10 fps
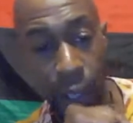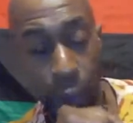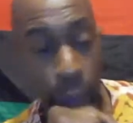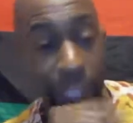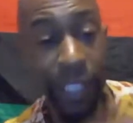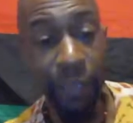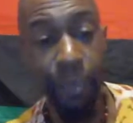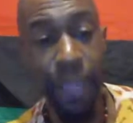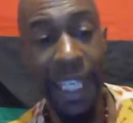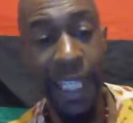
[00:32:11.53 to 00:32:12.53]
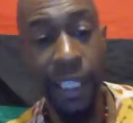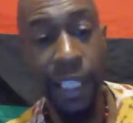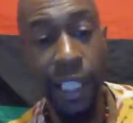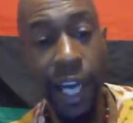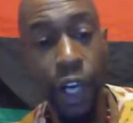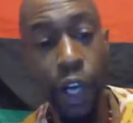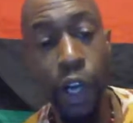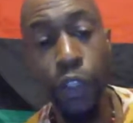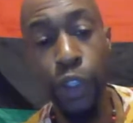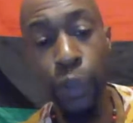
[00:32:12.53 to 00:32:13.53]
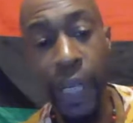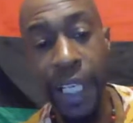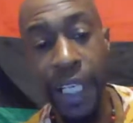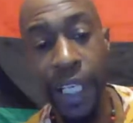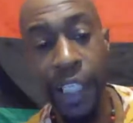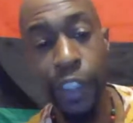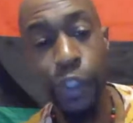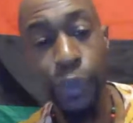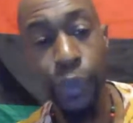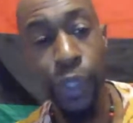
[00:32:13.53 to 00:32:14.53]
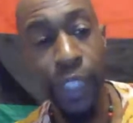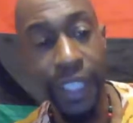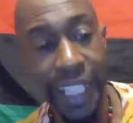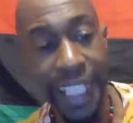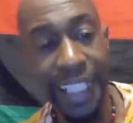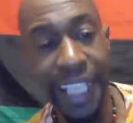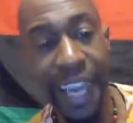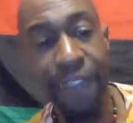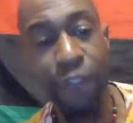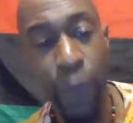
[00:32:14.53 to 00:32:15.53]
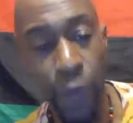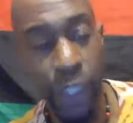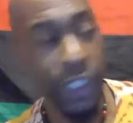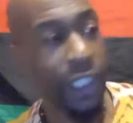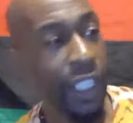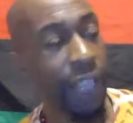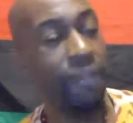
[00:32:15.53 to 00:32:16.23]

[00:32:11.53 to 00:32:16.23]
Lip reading: We've been acculturated to think that force and